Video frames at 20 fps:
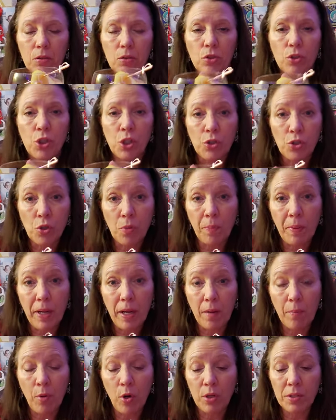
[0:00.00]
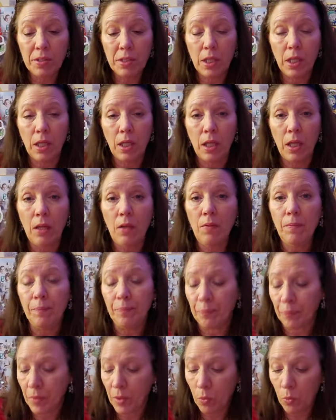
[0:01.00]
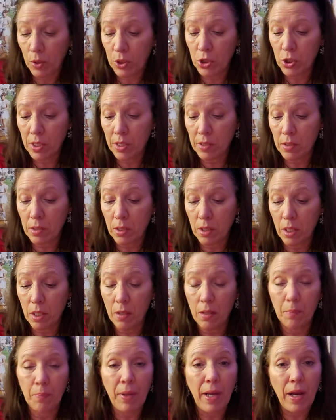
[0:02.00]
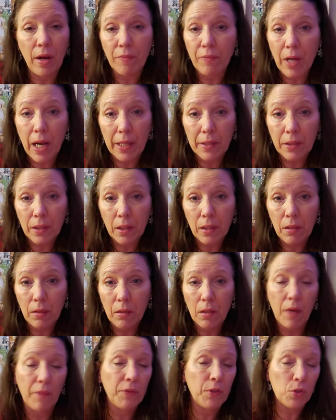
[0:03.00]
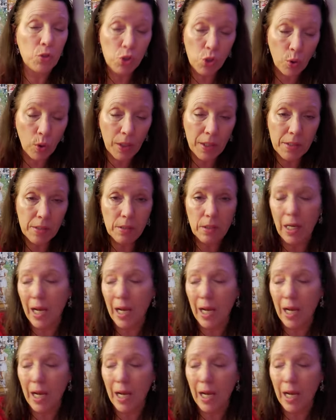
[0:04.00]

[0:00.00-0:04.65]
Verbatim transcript: Ginger pear martini, which is the pear vodka of your choice.